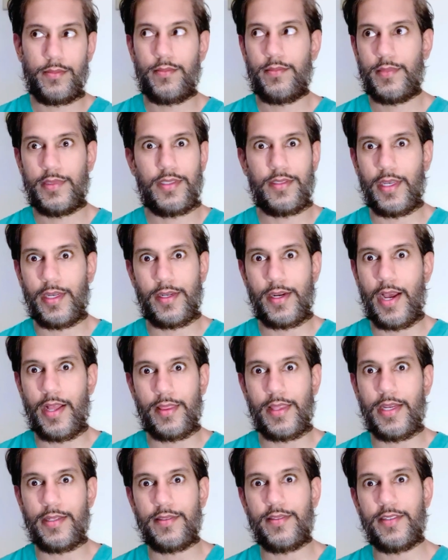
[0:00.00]
it's like
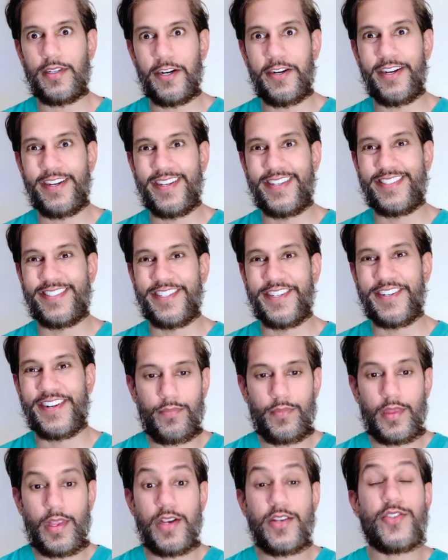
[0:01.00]
not that serious,
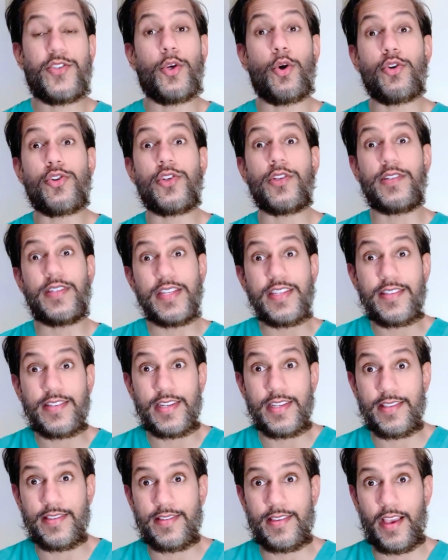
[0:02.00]
okay? Social
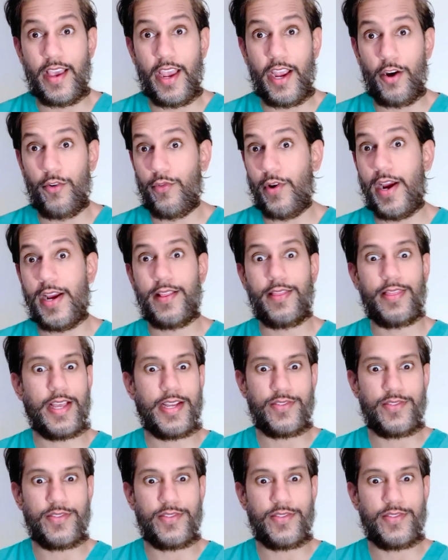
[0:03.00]
distancing, right?